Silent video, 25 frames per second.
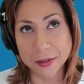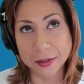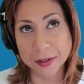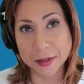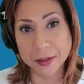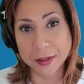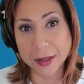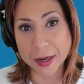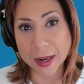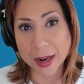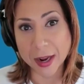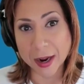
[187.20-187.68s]

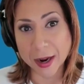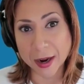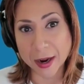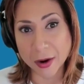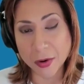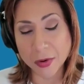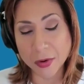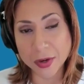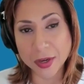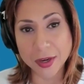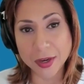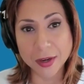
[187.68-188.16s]

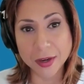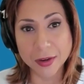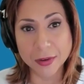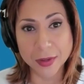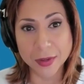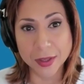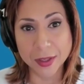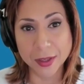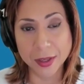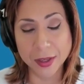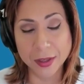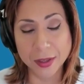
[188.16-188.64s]
now here
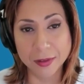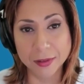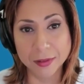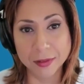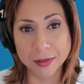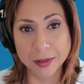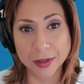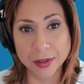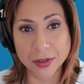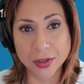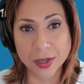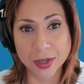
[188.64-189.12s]

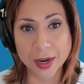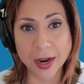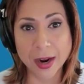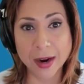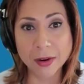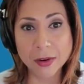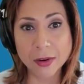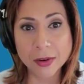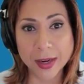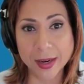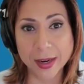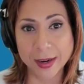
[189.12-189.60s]
in the
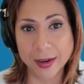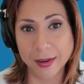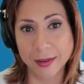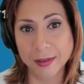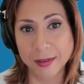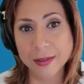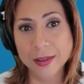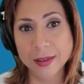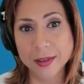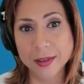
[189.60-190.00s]
Chicagoland.